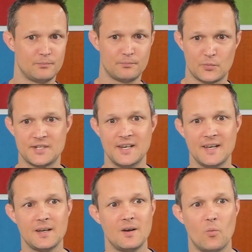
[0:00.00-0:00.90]

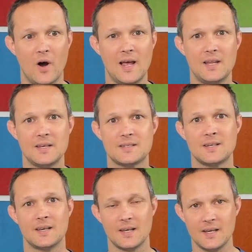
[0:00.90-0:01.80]
present wireless
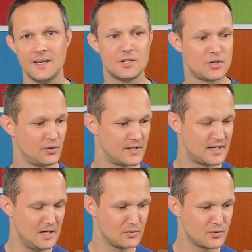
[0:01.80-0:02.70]
into the
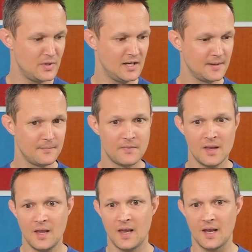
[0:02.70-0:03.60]
Teams meeting.
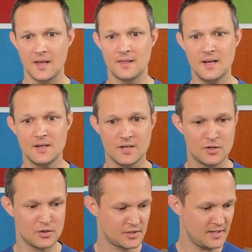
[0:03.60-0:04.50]
And then
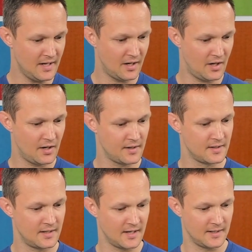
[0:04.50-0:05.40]
as you see
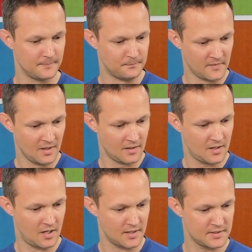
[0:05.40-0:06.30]
on the
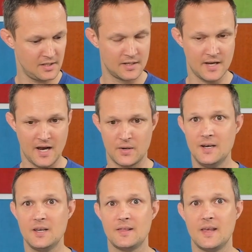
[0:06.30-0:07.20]
console down
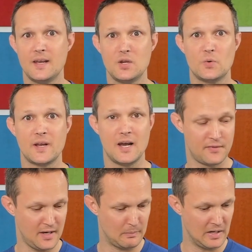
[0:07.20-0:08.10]
here, then you would have
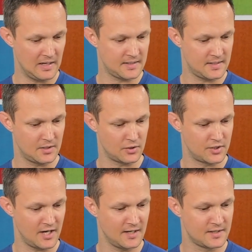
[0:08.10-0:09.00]
the ability to
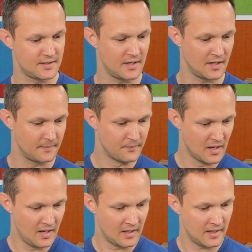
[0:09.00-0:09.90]
change the
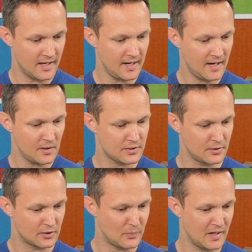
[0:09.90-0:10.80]
layout. So
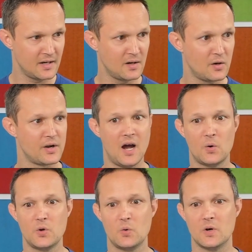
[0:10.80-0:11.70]
depending on how
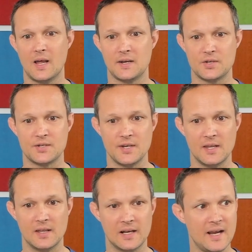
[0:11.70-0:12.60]
you would like to see
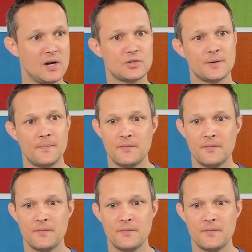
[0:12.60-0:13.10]
the layouts,